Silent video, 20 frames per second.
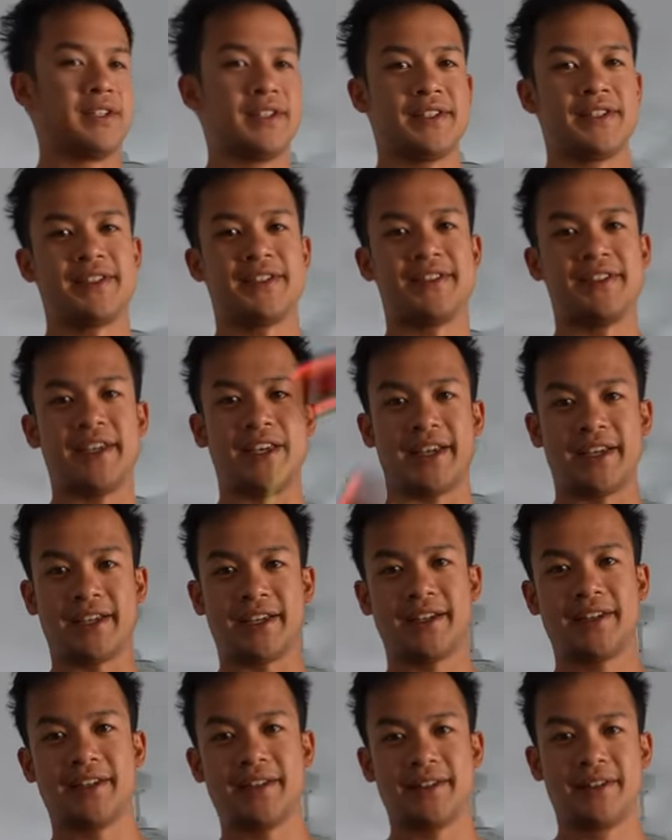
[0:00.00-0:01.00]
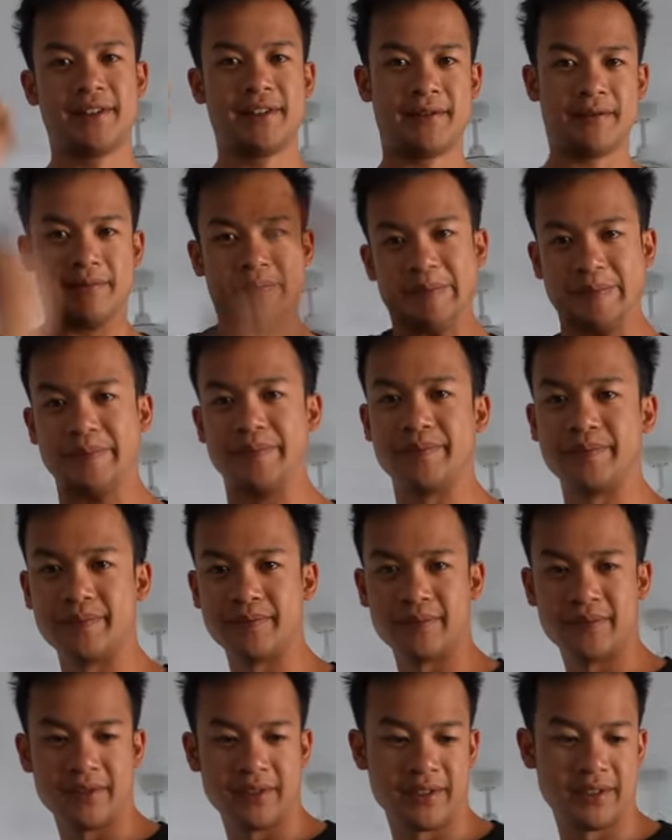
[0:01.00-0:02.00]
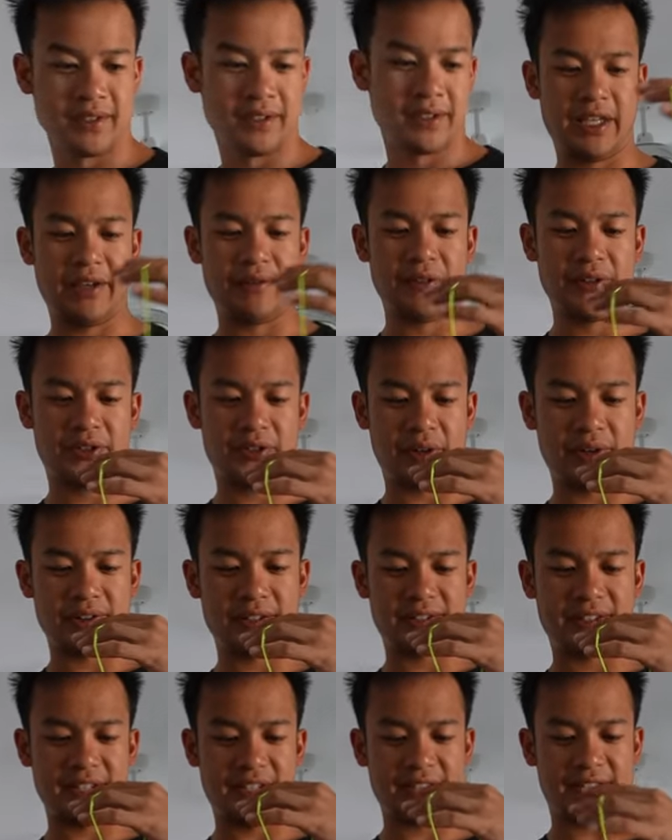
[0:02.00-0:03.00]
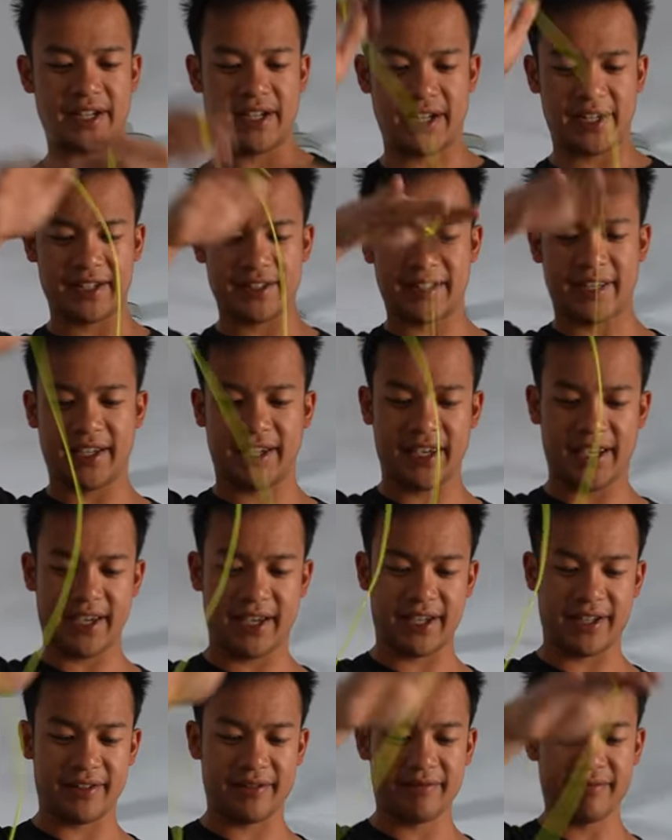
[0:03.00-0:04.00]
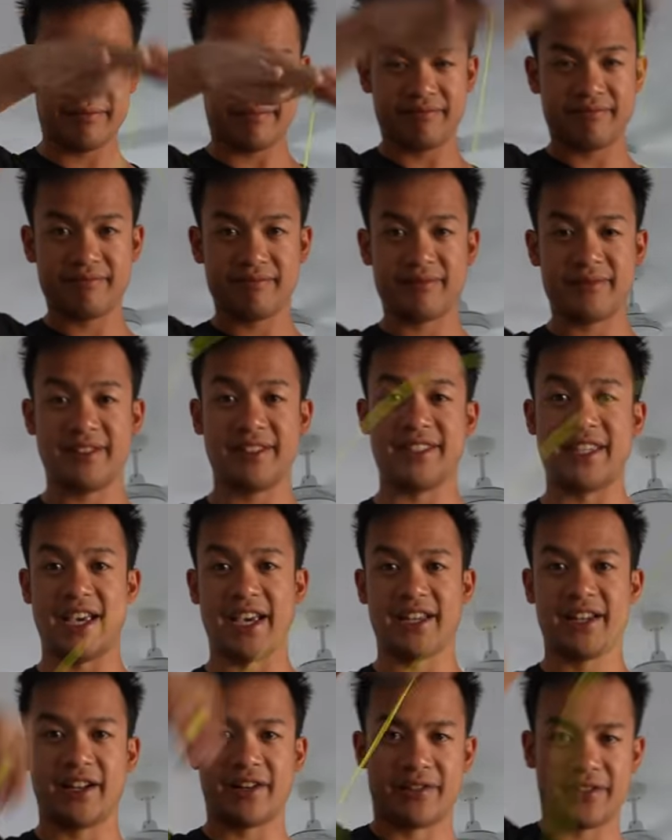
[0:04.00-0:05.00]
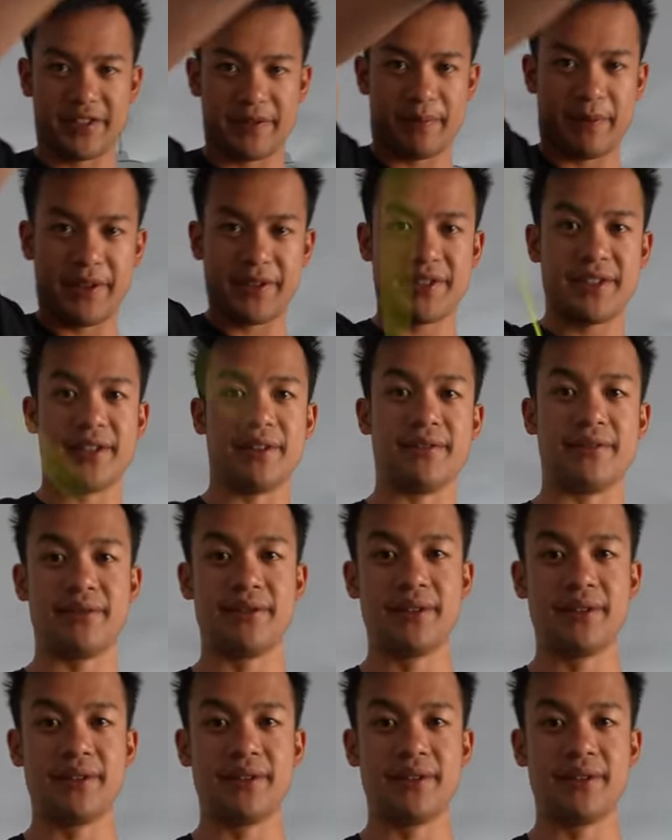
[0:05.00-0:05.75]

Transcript: Sick. Even throwing this thing as hard as I can, dead unresponsive.